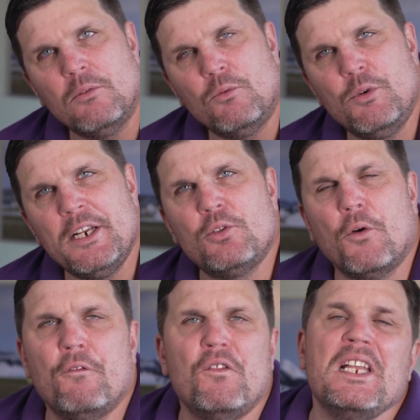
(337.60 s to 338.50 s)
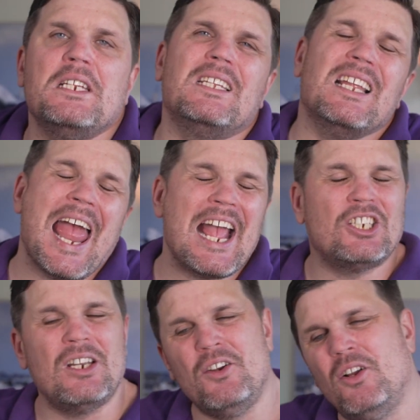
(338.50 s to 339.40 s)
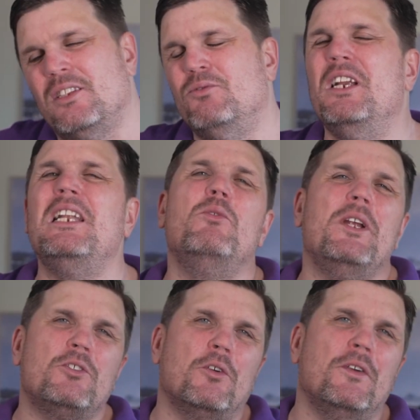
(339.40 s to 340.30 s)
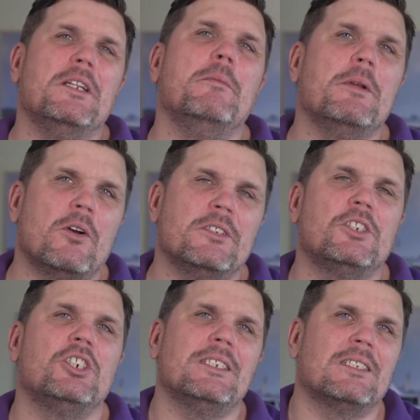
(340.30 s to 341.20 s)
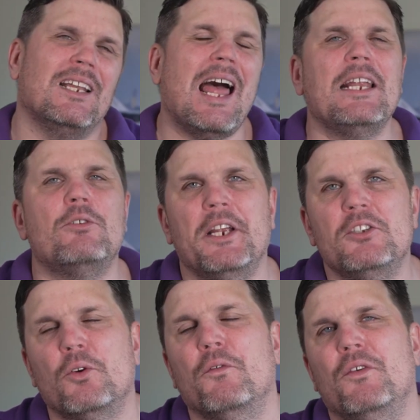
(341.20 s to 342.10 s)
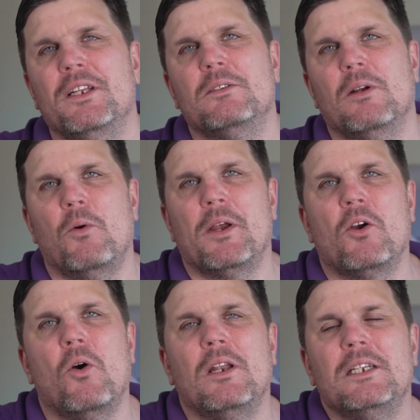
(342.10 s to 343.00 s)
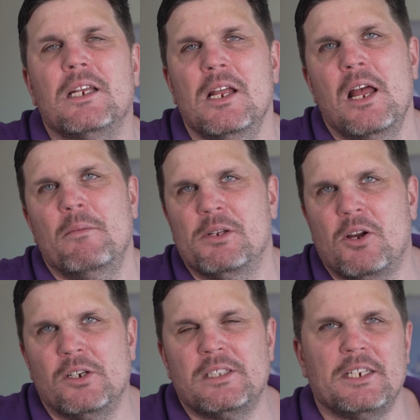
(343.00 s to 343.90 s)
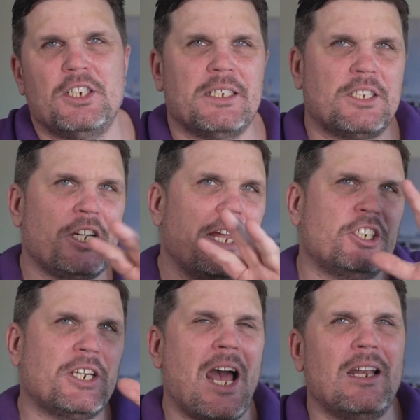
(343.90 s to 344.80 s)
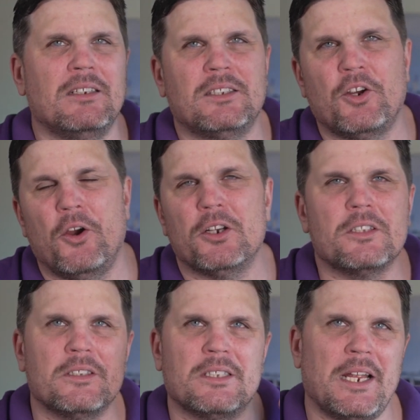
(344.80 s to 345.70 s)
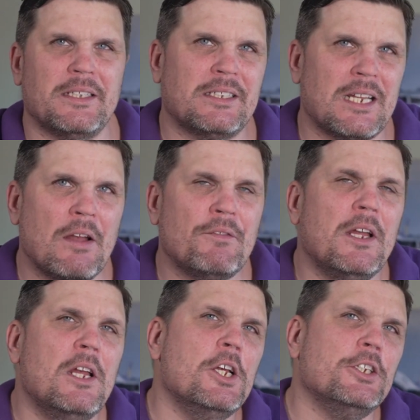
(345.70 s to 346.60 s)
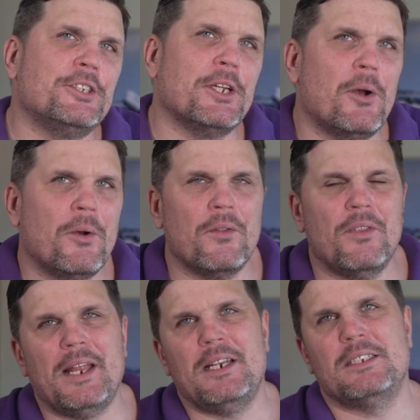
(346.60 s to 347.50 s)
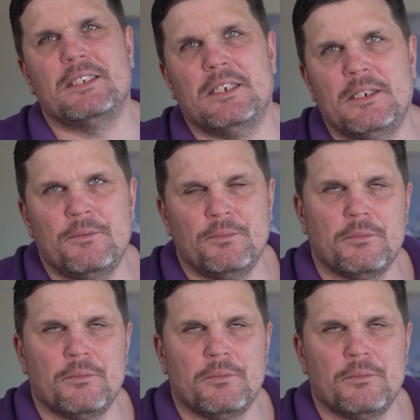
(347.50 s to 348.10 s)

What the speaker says: retrofitted. Actually, not really retrofitted, because it's just a light retrofit, how I call it, because they just change colors, curtains and stuff. So that is a